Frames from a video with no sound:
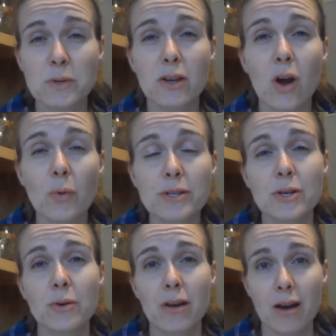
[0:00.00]
We can always
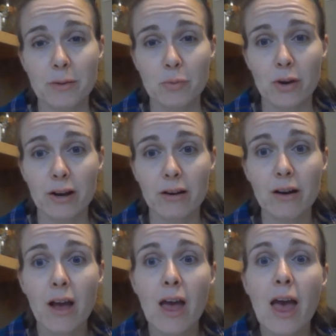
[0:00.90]
go to God in
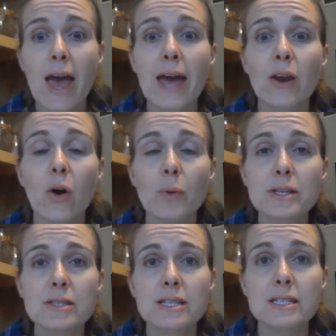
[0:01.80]
prayer and
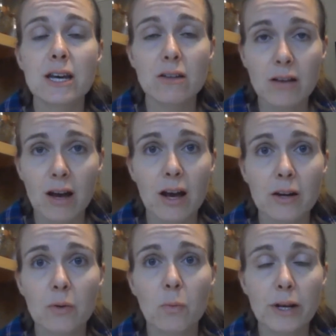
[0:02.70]
always tell
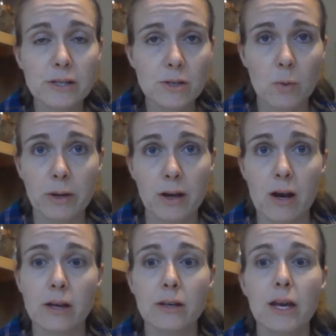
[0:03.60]
God what is going
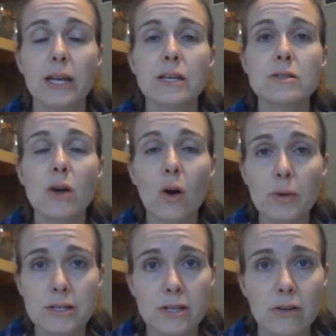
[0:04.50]
on. And He is
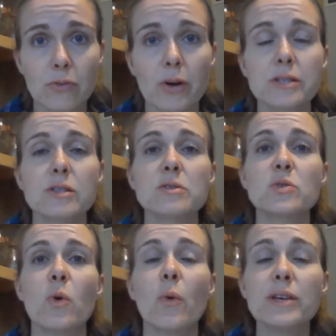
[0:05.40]
always there for us and
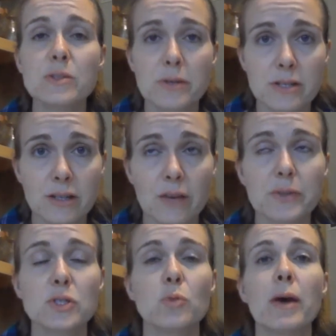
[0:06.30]
is always going to love
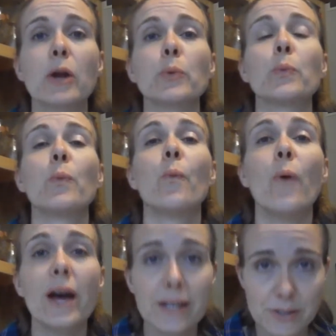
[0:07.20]
us no matter
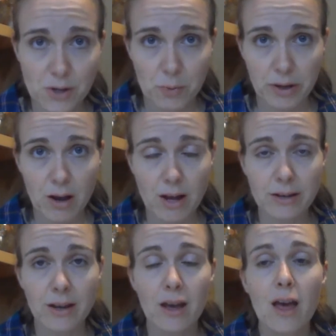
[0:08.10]
what is going on.